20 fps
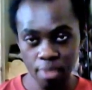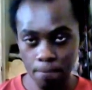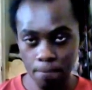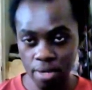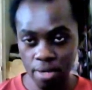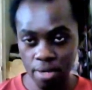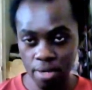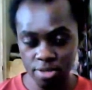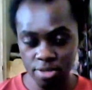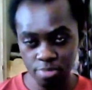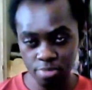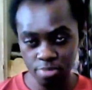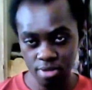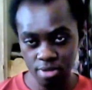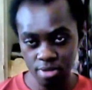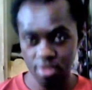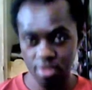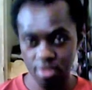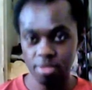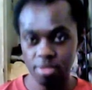bald
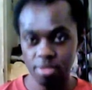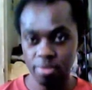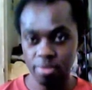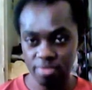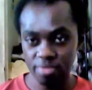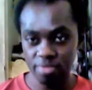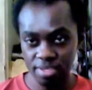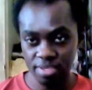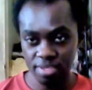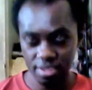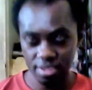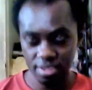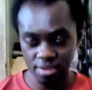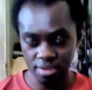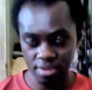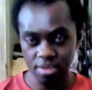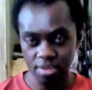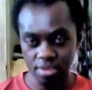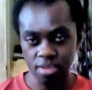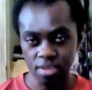spot on top of his head
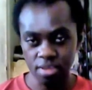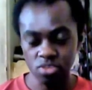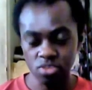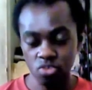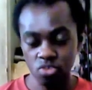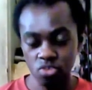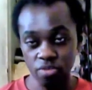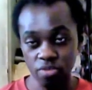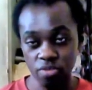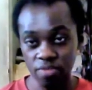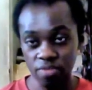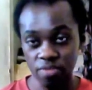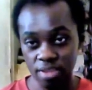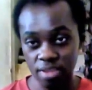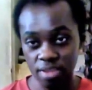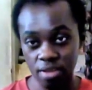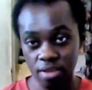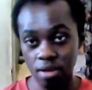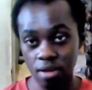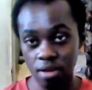to
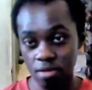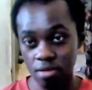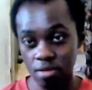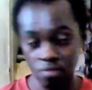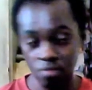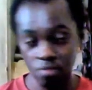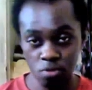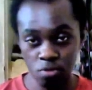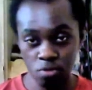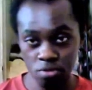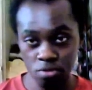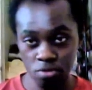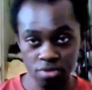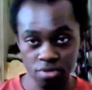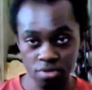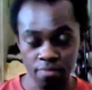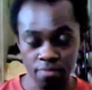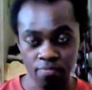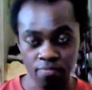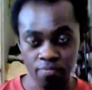reflect all of
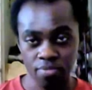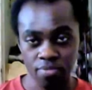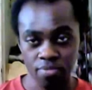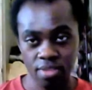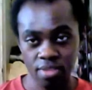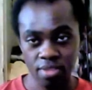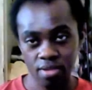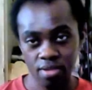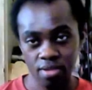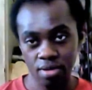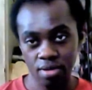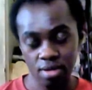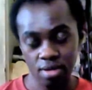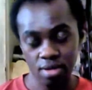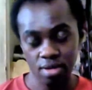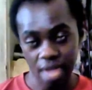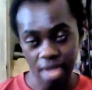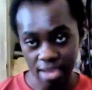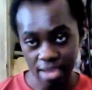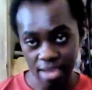those
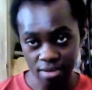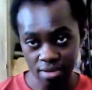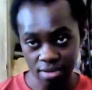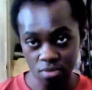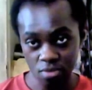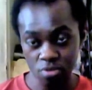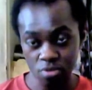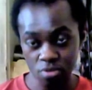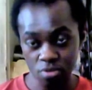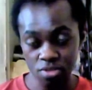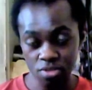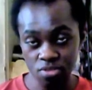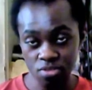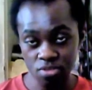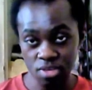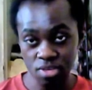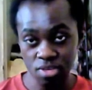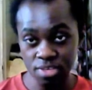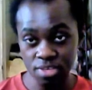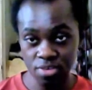light, those
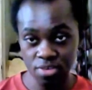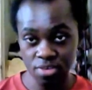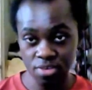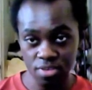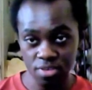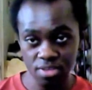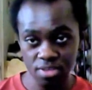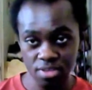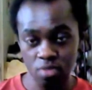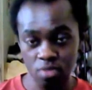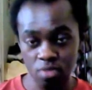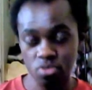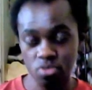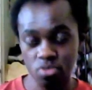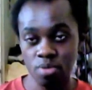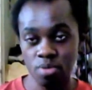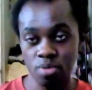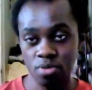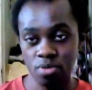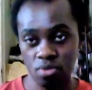laser rays that was
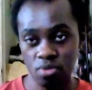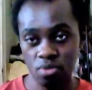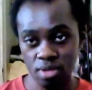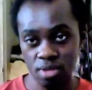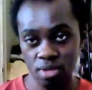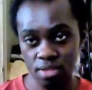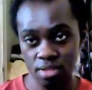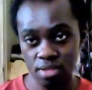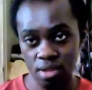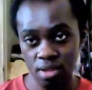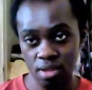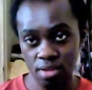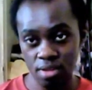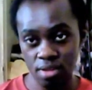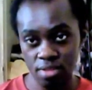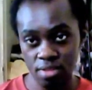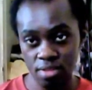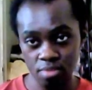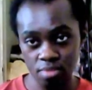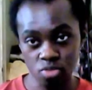coming down on
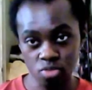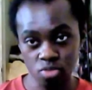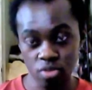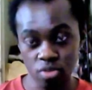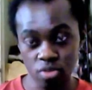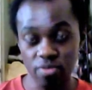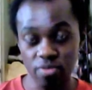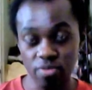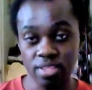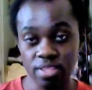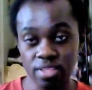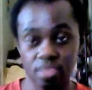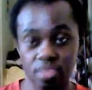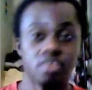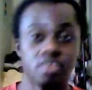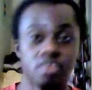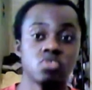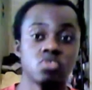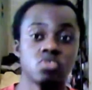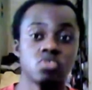them, to reflect it
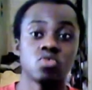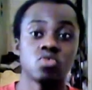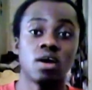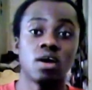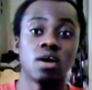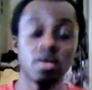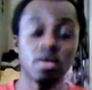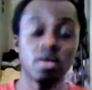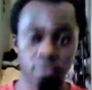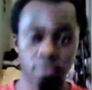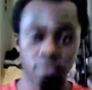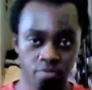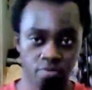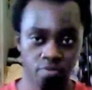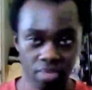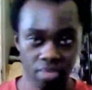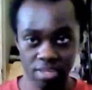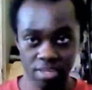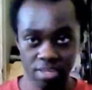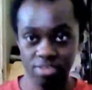into the other
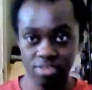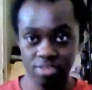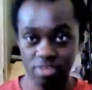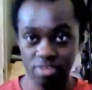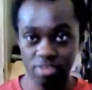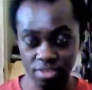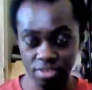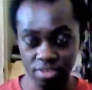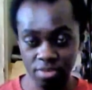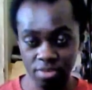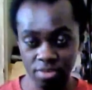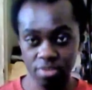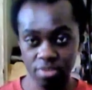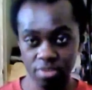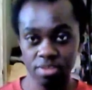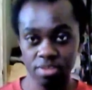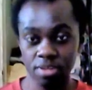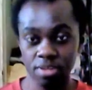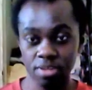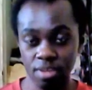laser
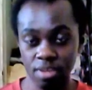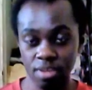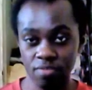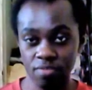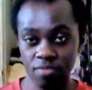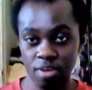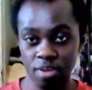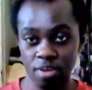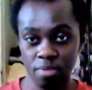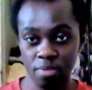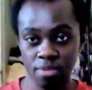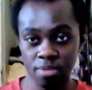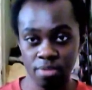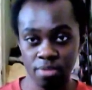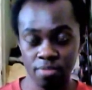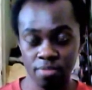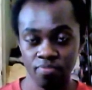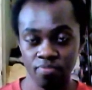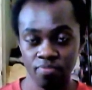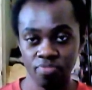rays in the
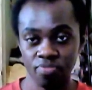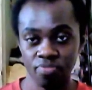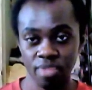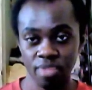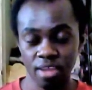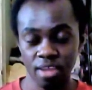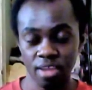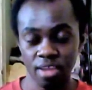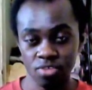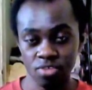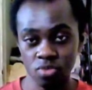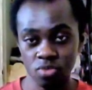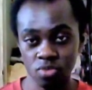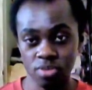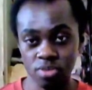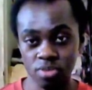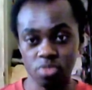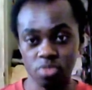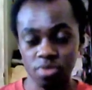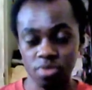environment, and to
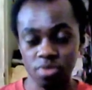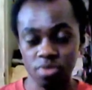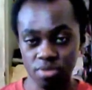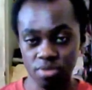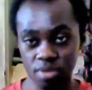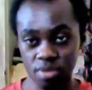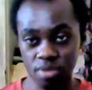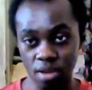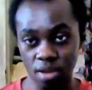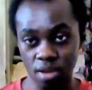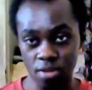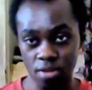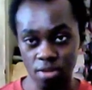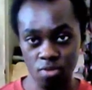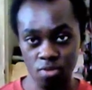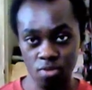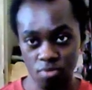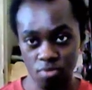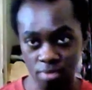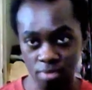disperse it all
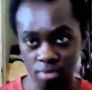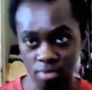around.